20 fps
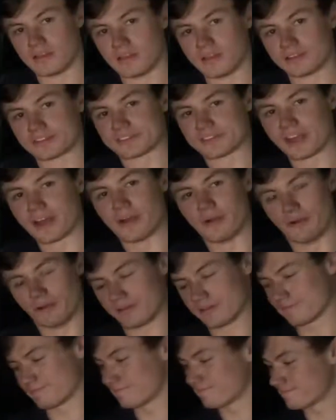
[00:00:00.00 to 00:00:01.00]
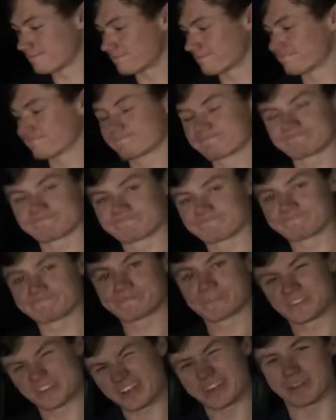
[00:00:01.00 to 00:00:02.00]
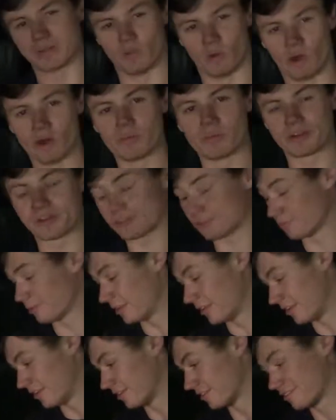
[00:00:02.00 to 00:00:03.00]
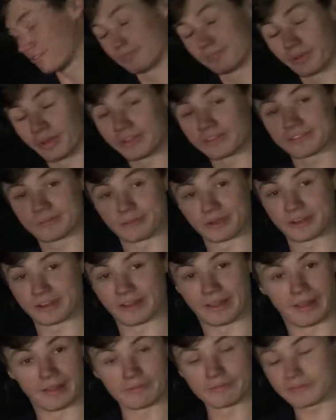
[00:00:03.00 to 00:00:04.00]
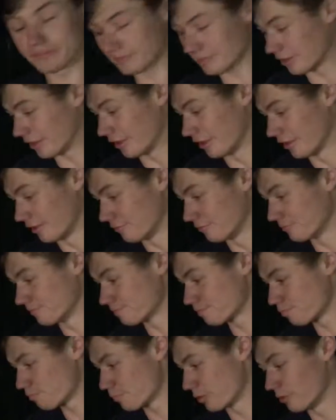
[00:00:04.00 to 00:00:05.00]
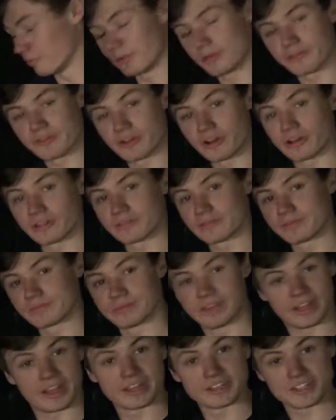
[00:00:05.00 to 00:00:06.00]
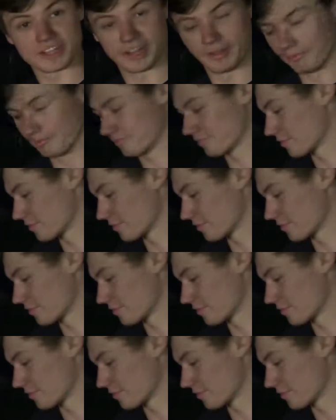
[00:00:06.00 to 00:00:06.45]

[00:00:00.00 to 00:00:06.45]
So, taking a while because we needed some bits that we didn't have, but we've got an engine in.